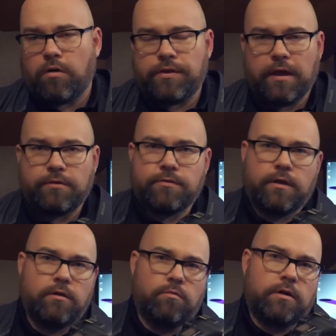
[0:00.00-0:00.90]
The other
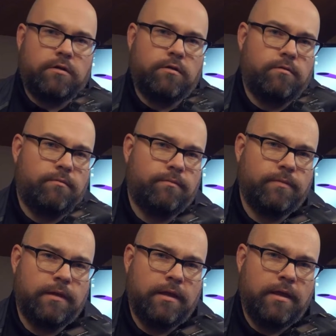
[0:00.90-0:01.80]
thing you want to do
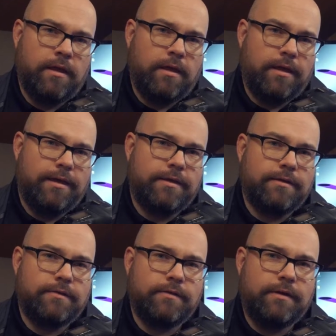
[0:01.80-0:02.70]

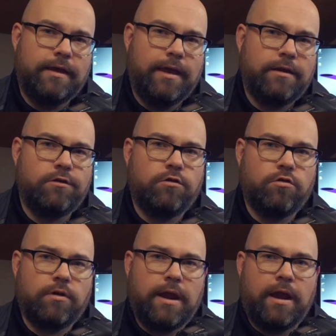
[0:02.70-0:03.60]
is get
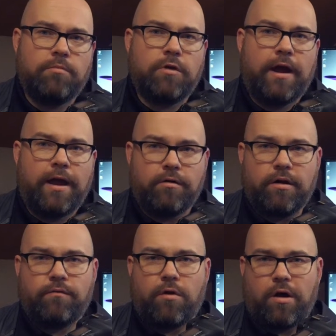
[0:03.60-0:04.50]
your camera
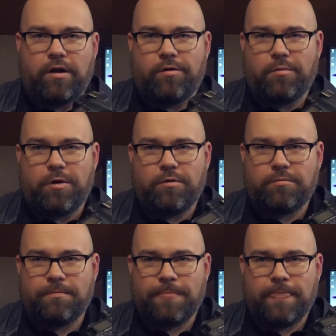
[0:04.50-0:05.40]
out of auto mode.
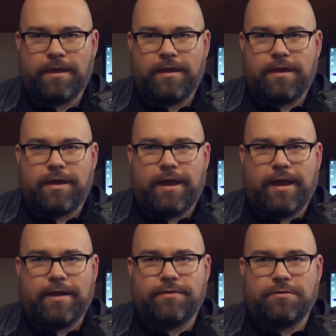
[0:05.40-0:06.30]

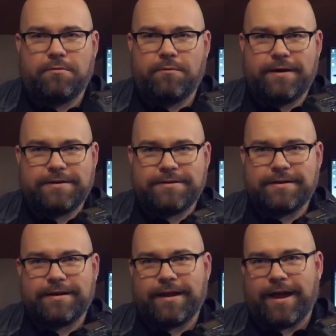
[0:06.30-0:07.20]
And the
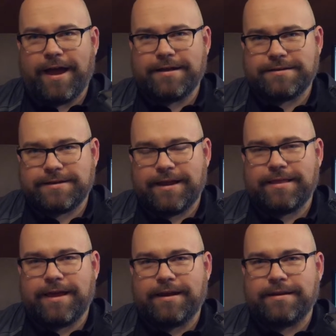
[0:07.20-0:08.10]
reason I say
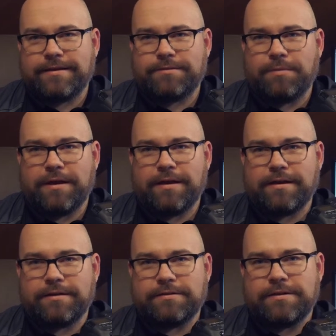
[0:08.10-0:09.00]
that is
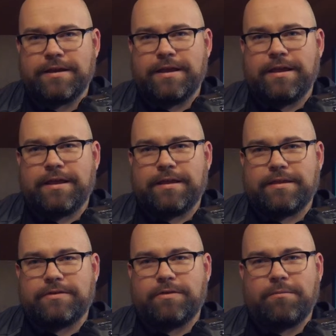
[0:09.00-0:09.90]
because
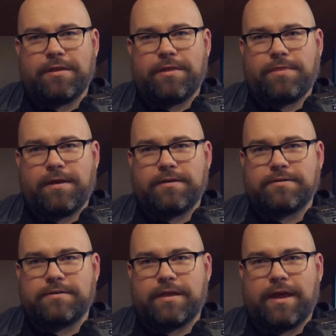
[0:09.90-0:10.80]
some of the
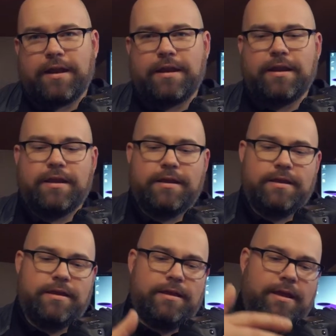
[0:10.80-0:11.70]
things that
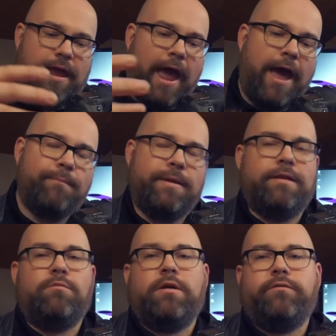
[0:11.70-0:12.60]

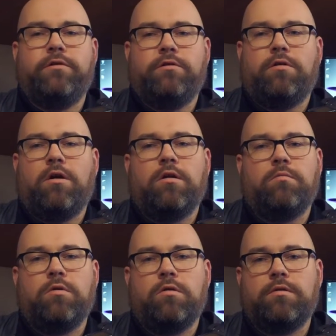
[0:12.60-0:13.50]
happen whenever you're in auto
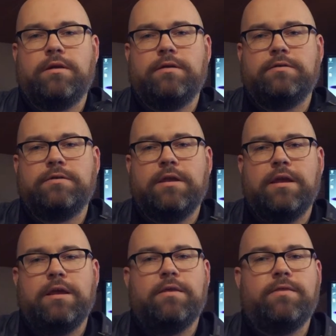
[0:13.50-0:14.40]
mode is
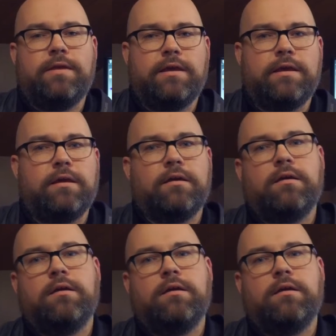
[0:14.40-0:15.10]
the